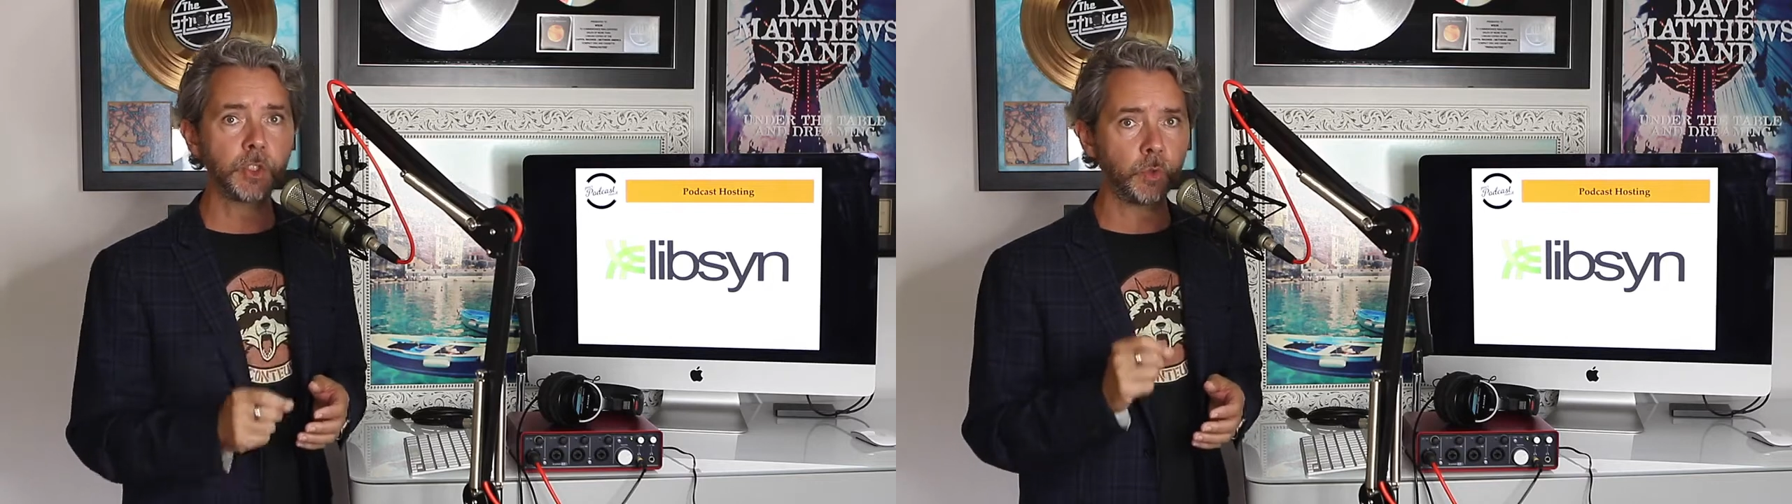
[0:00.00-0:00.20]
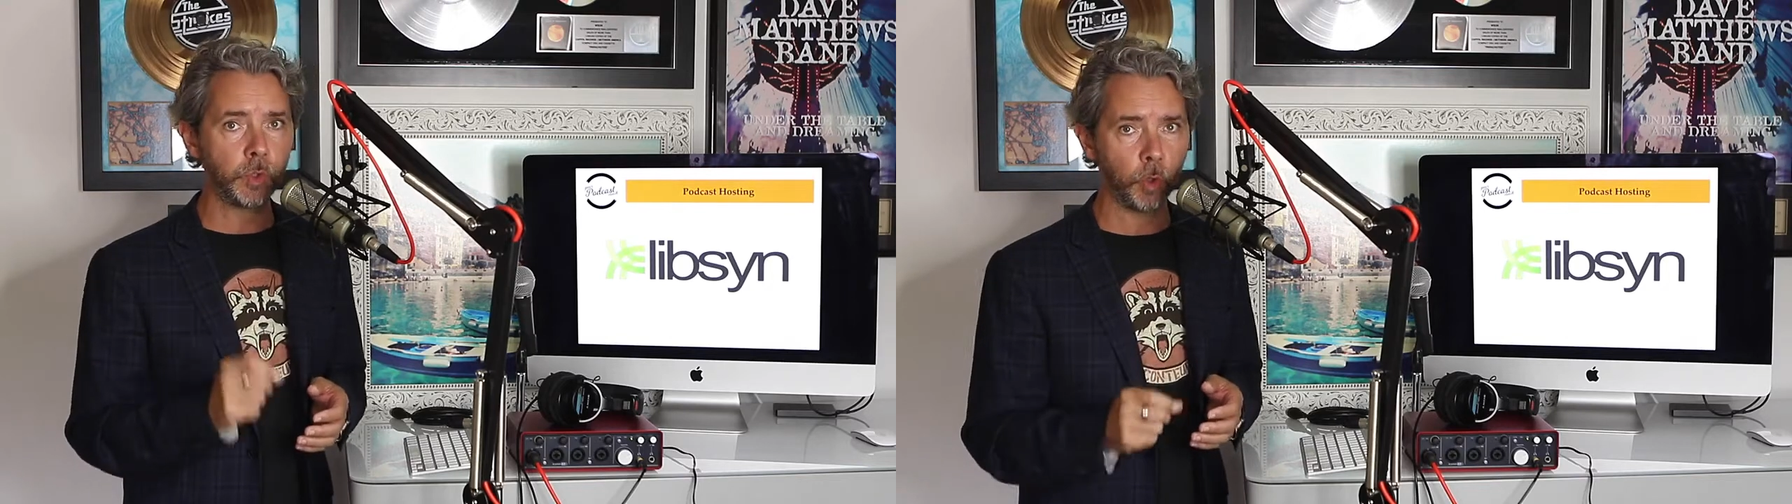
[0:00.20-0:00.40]

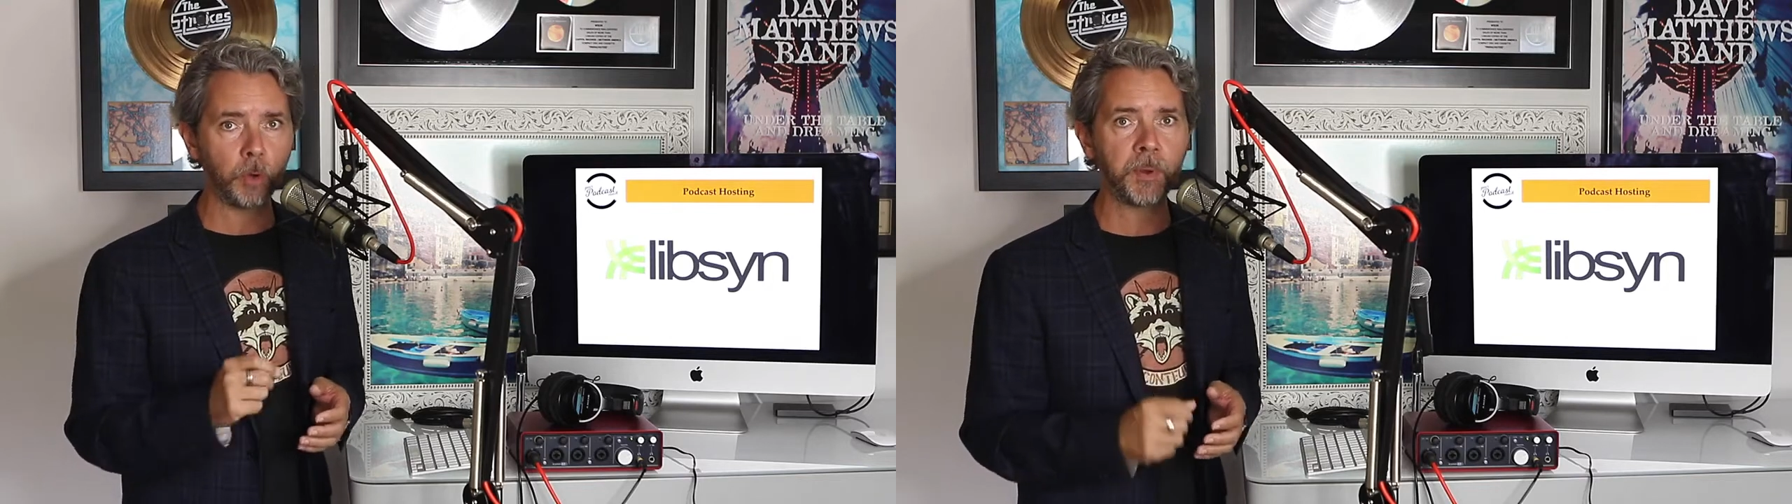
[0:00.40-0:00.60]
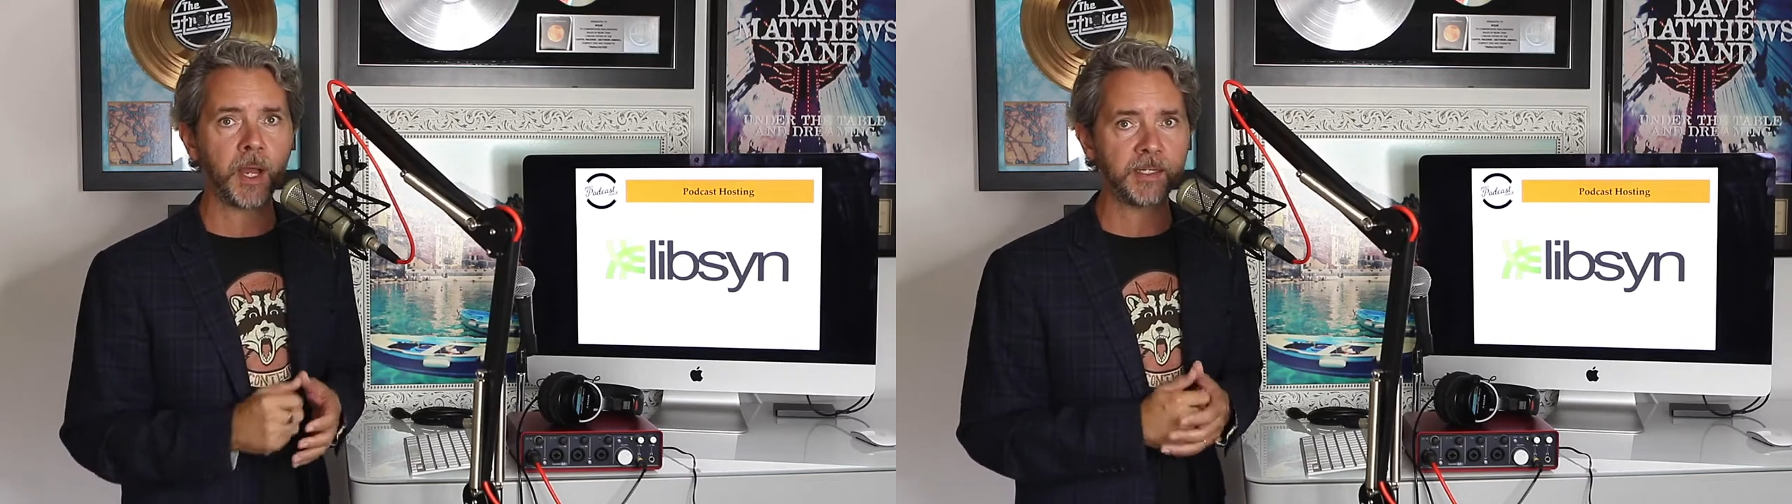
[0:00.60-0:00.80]
to
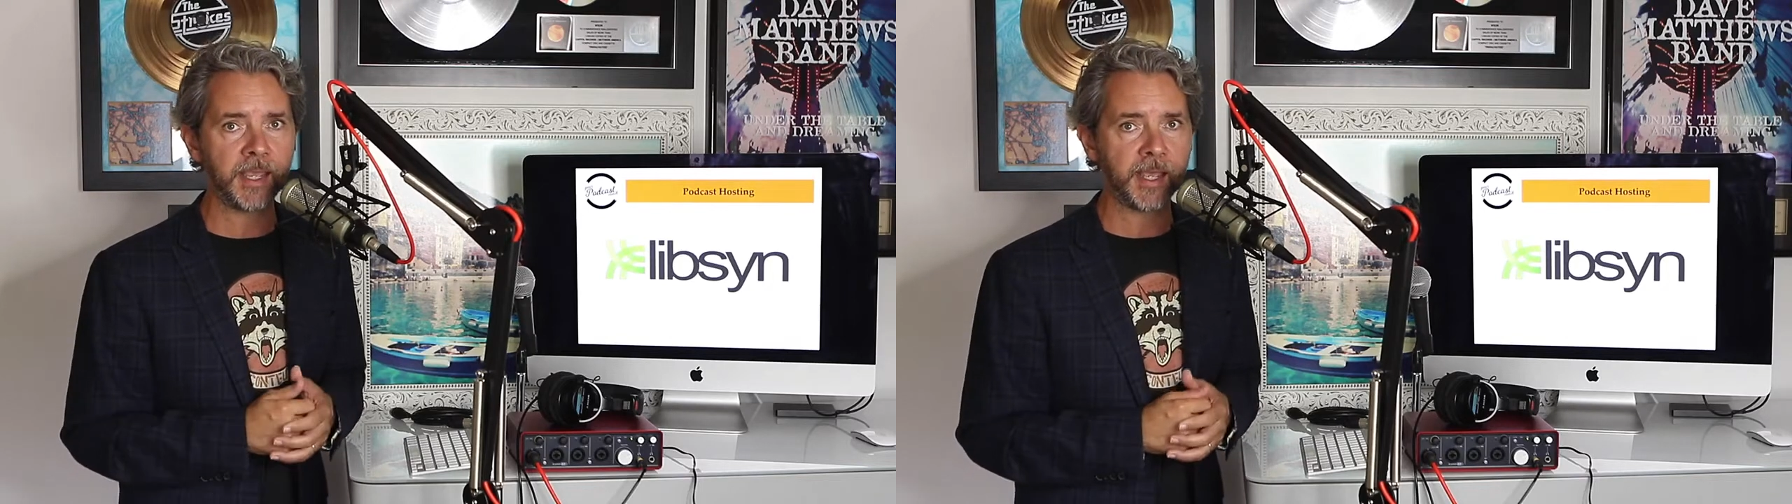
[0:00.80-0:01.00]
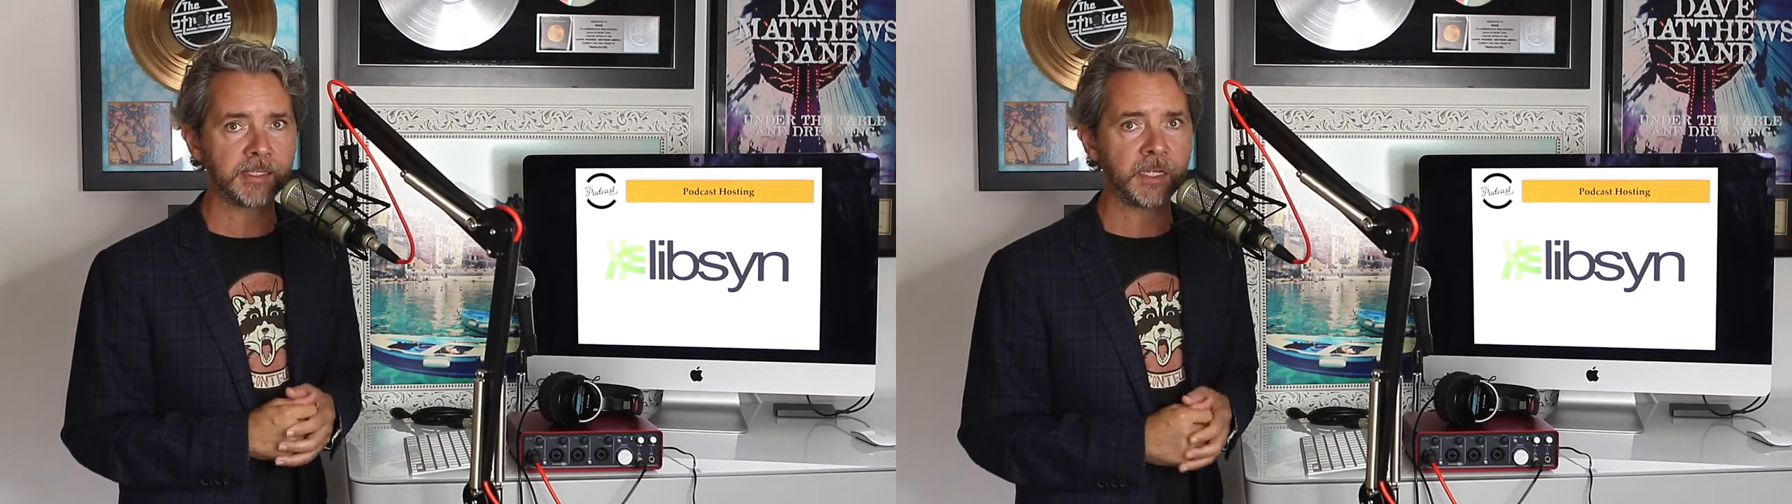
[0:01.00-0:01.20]
your
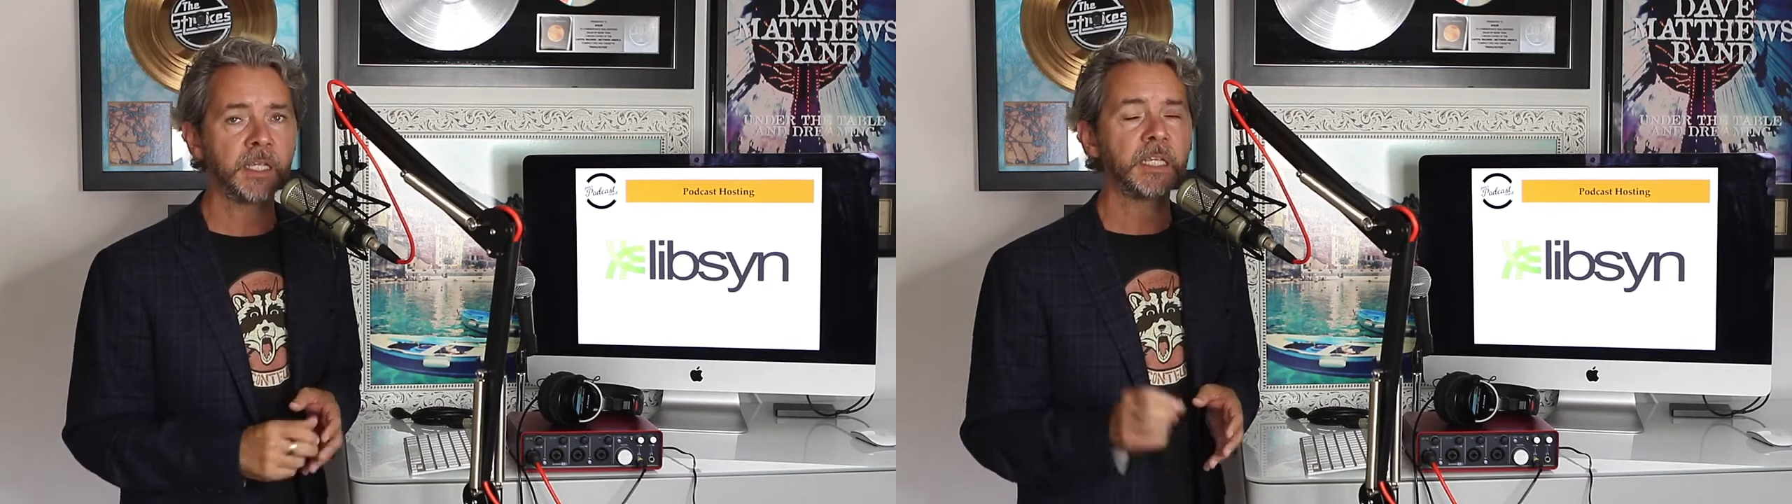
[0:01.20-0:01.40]
podcast,